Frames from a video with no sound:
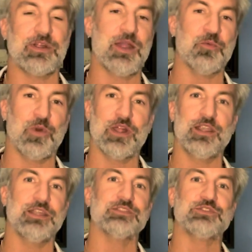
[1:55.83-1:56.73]
I
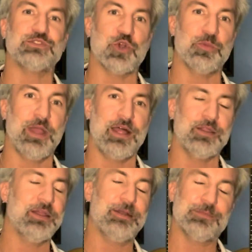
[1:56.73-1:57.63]
wanted it so bad,
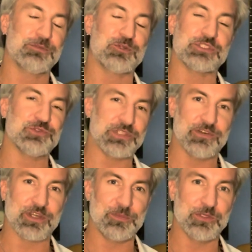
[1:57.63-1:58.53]
but of course I was
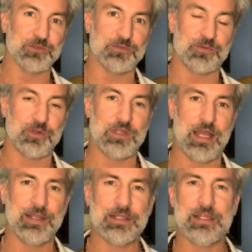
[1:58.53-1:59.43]
never going to be able to afford
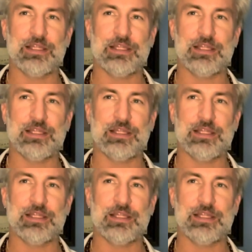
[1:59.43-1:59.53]
that.